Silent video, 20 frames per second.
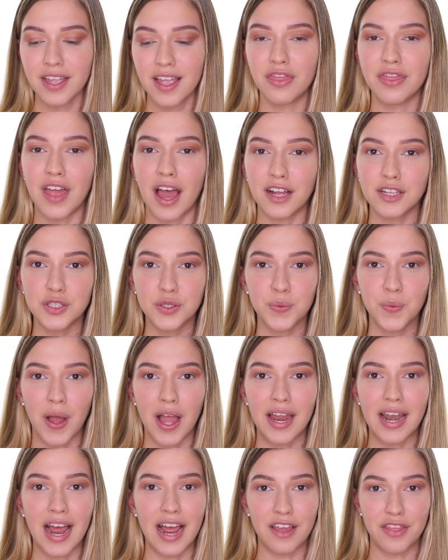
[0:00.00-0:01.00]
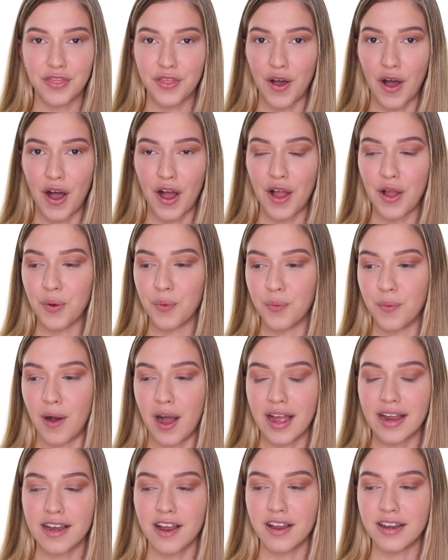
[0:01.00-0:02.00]
That's when I thought,
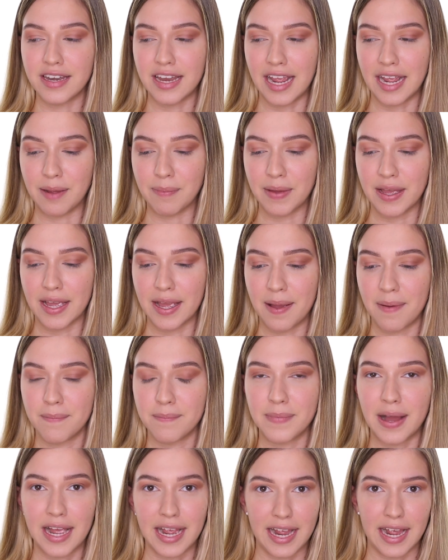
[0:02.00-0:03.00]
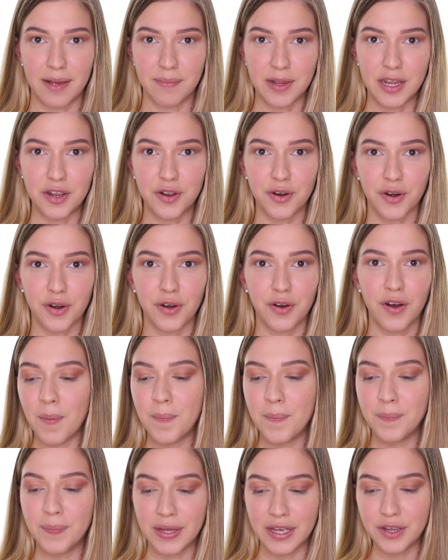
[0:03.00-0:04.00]
why not name it Miami Girl? A
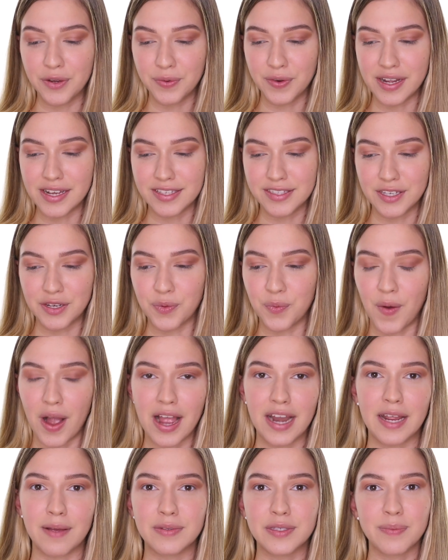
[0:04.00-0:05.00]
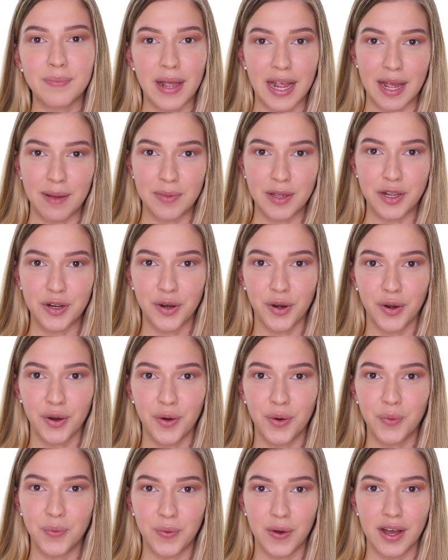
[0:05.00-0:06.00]
big reason why I named it Miami
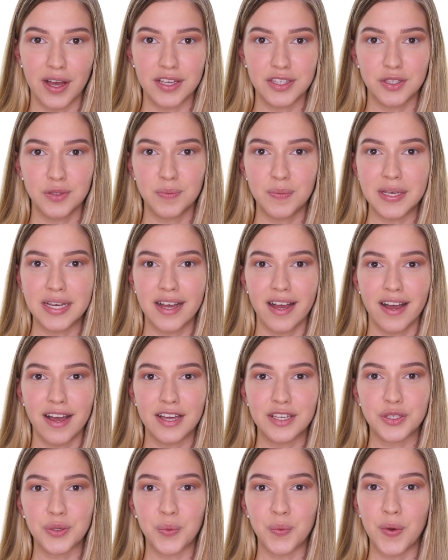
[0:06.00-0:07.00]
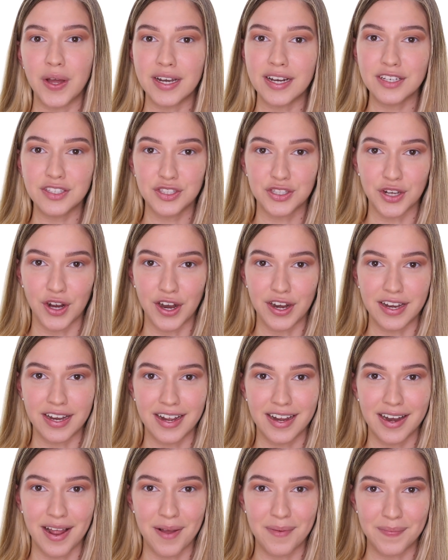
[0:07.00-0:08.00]
Girl was because when I
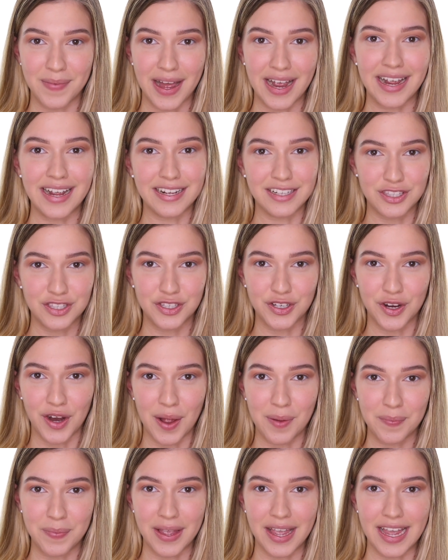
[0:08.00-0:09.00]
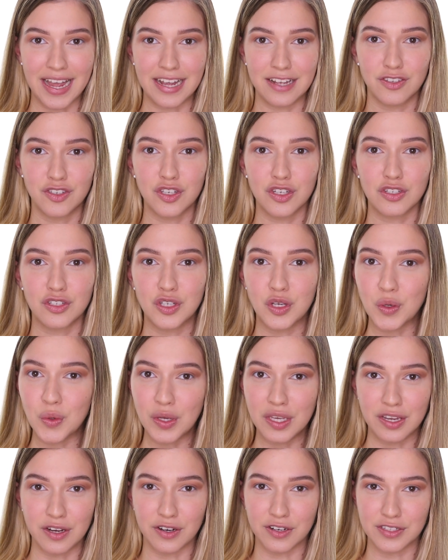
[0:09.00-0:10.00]
started my Instagram page 2
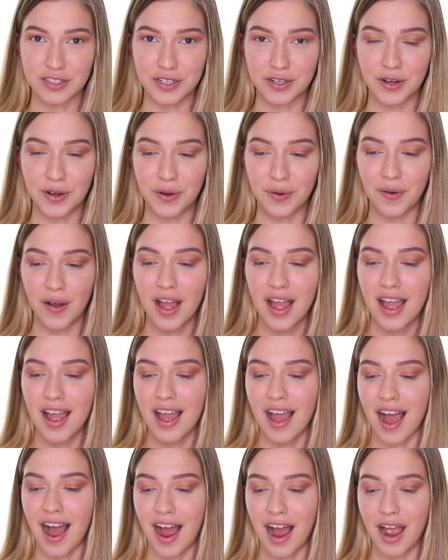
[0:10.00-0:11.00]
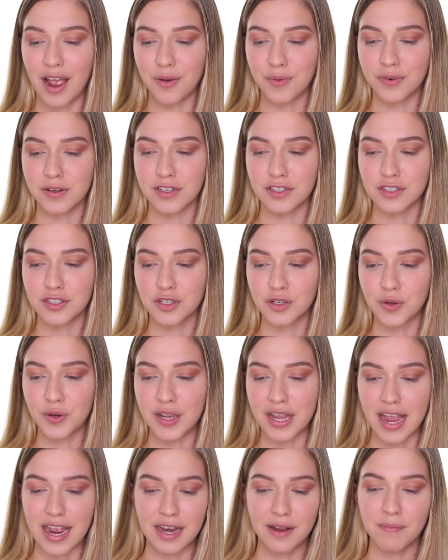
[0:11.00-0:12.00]
years ago, I was
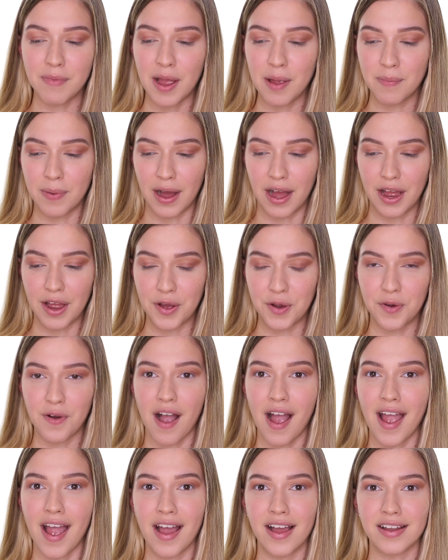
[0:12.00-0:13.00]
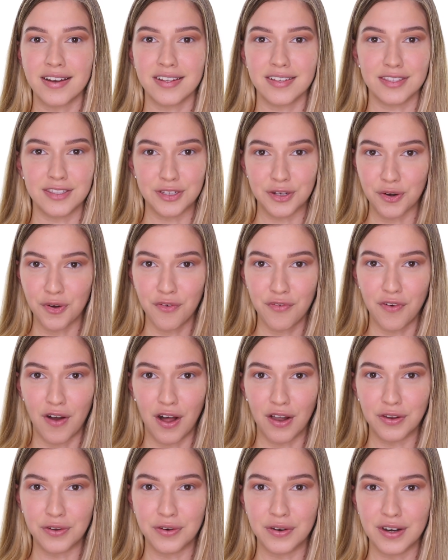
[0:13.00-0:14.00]
creating my bio. I had 0
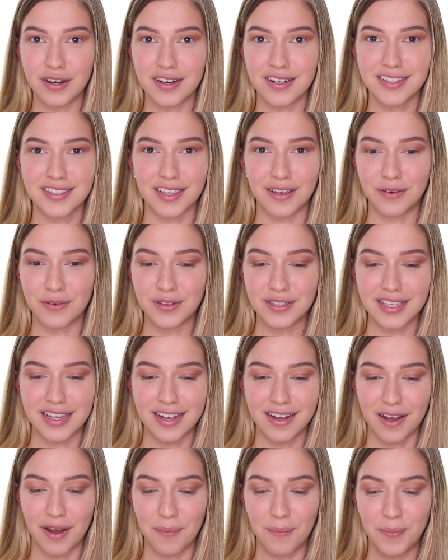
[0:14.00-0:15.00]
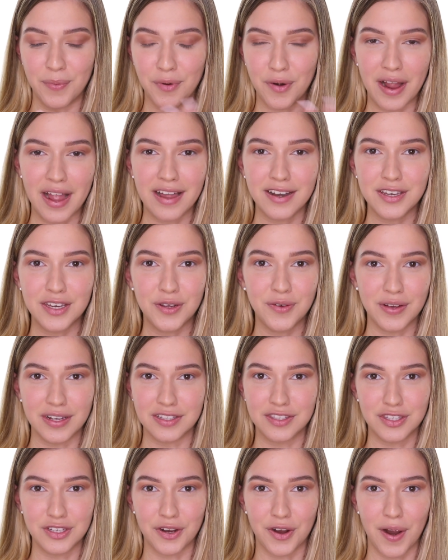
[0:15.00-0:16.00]
followers. It was like a brand new
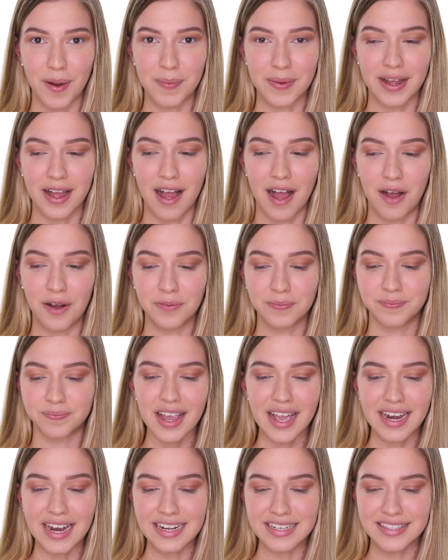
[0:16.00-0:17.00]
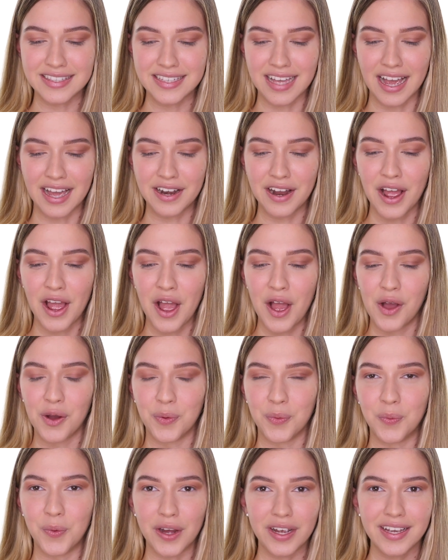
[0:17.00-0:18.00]
Instagram account. And I said,
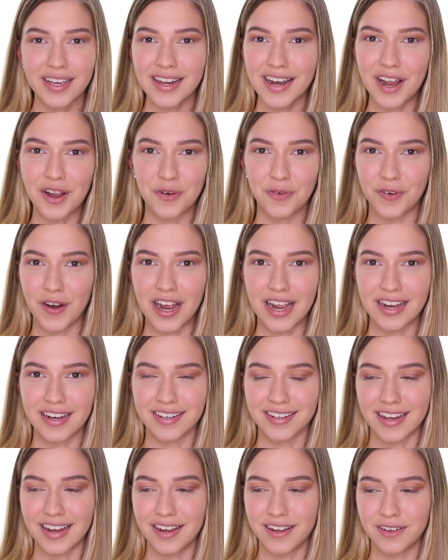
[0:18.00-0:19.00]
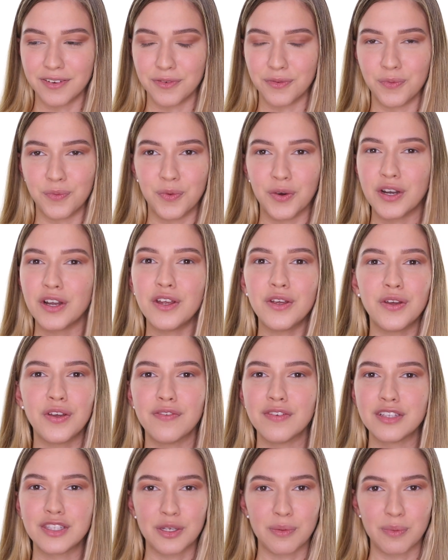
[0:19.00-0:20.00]
what can I write? Like, what are you
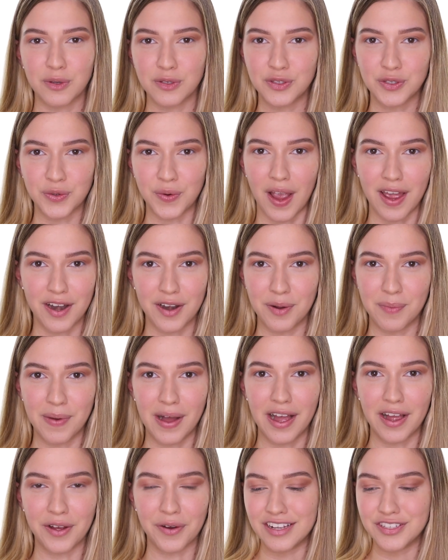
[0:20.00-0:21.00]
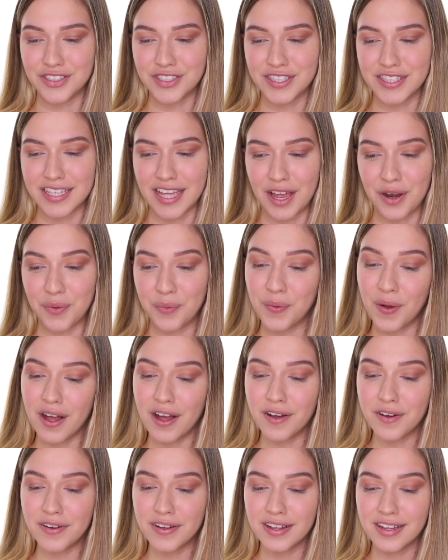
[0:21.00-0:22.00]
even supposed to write in a bio? I just said,
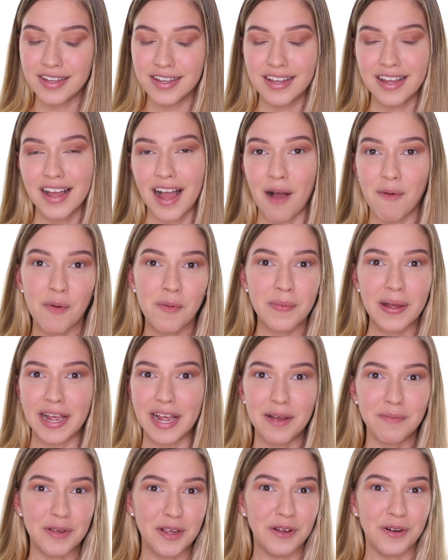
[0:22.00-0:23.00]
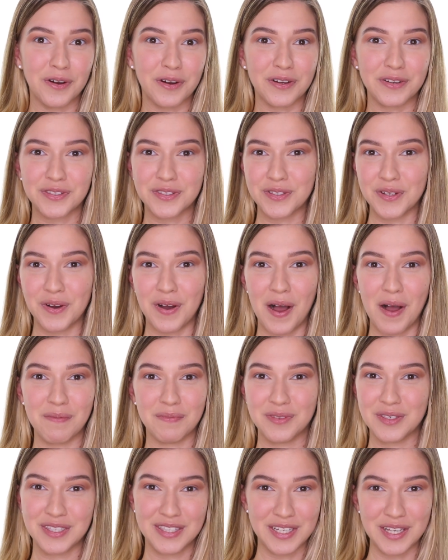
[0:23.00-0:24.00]
well, I'm a Miami girl, so
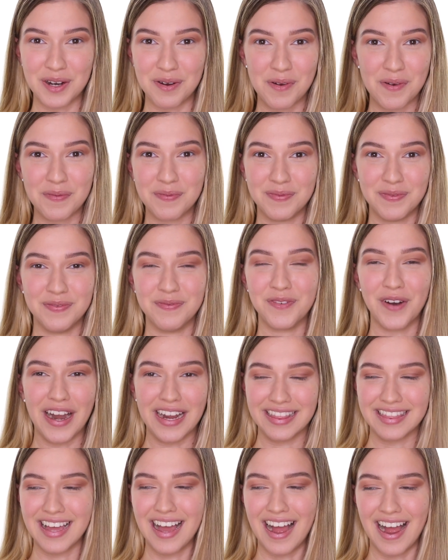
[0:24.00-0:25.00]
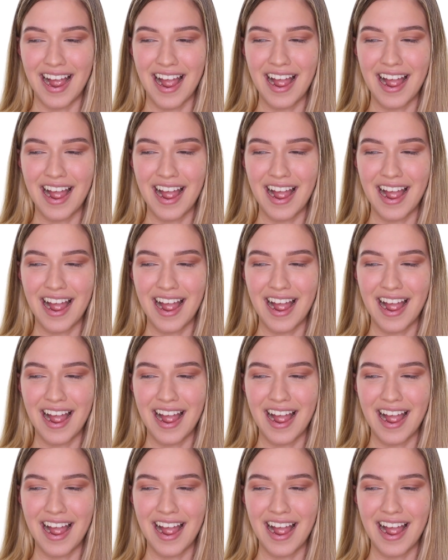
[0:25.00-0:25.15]
I'm just gonna write that.